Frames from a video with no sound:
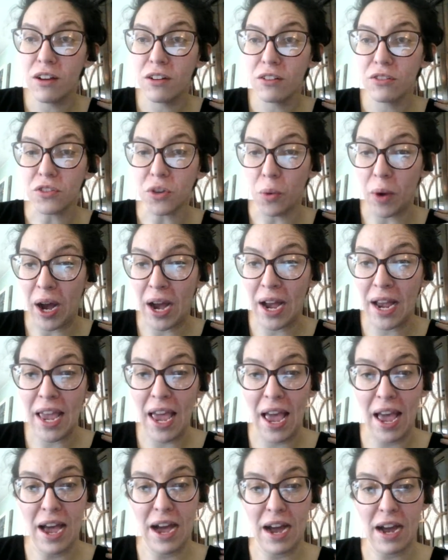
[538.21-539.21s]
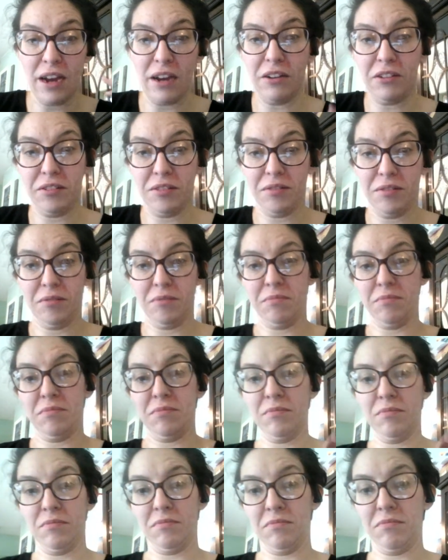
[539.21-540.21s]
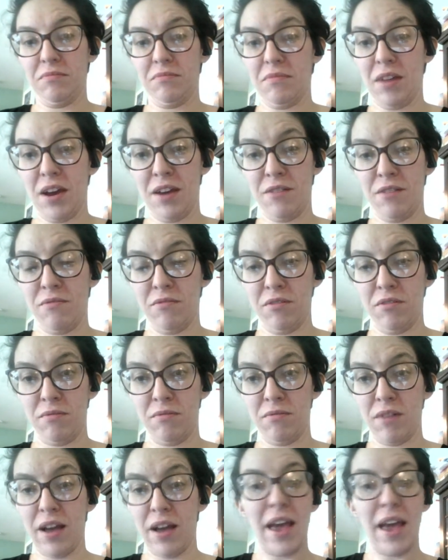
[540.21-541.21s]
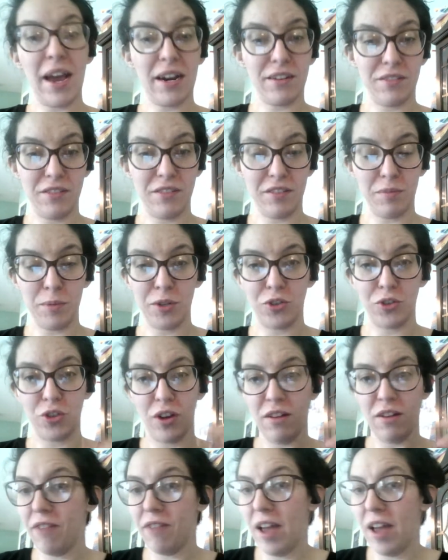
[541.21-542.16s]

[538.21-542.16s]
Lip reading: So I hacked this much off.